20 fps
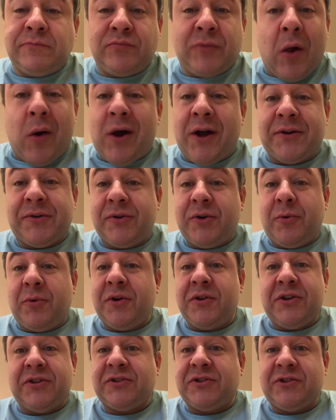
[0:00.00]
No, I don't know
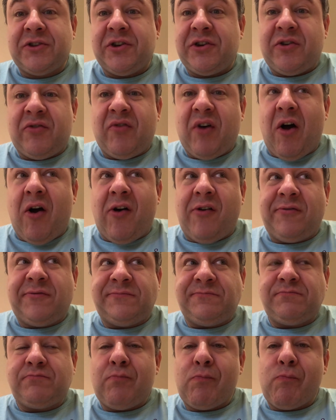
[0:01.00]
where this is going to evolve.
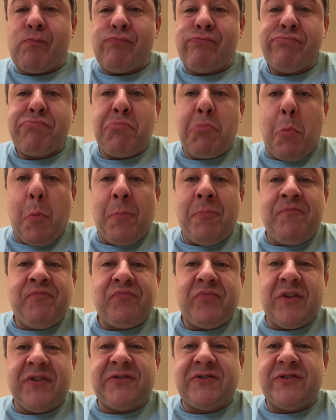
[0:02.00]

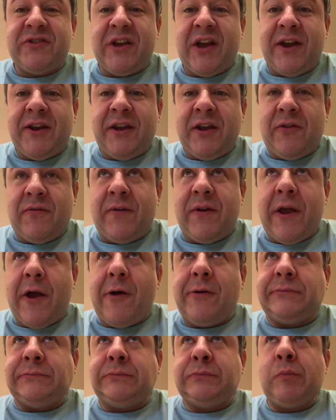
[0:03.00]
This is the idea for
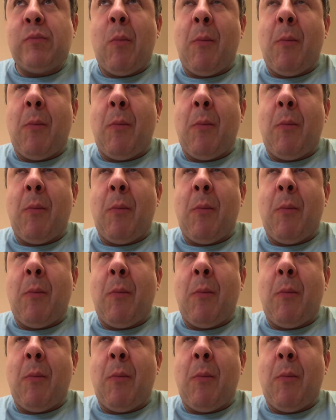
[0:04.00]
now.